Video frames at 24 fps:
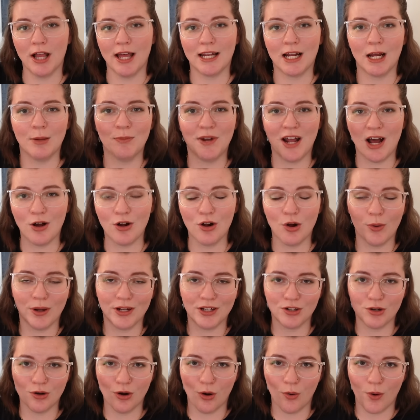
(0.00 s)
and I'm now going
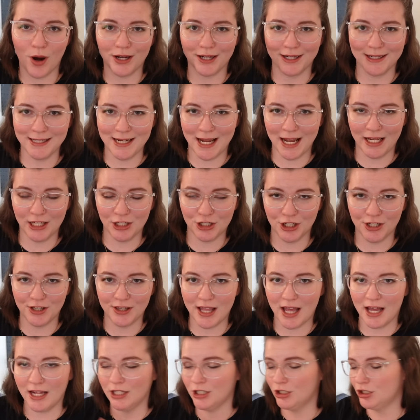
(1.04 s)
to go on a tangent
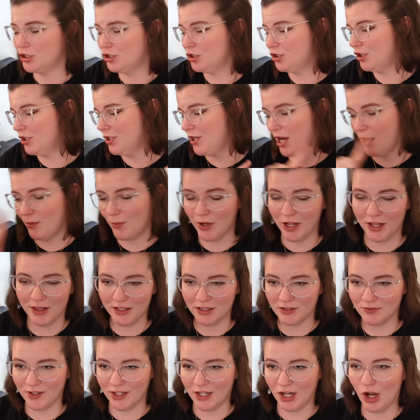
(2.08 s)
that should not be in
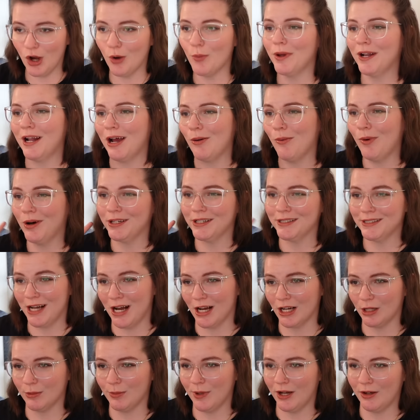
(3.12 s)
this video, but I want to
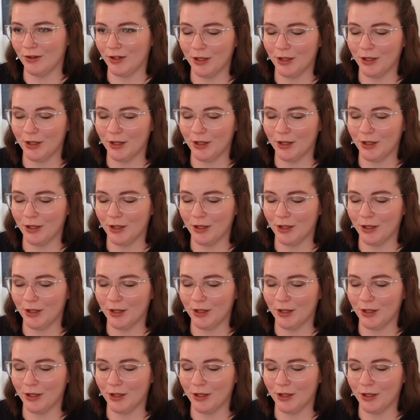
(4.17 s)
talk about